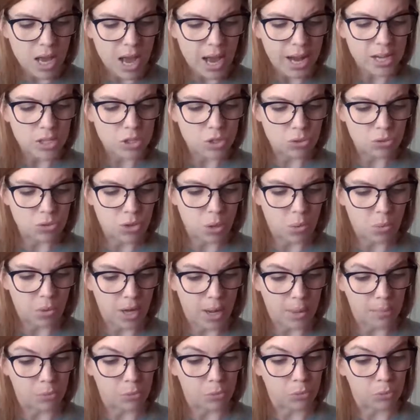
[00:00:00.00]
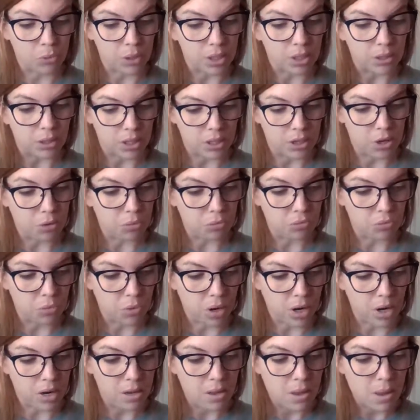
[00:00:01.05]
I do know what I'm really known
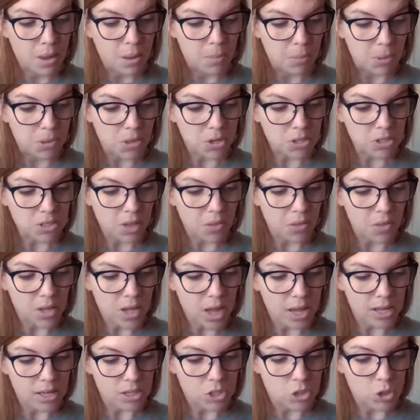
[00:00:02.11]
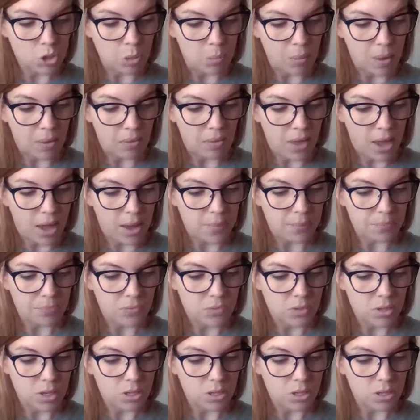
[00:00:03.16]
for, but there's nothing I can do about that.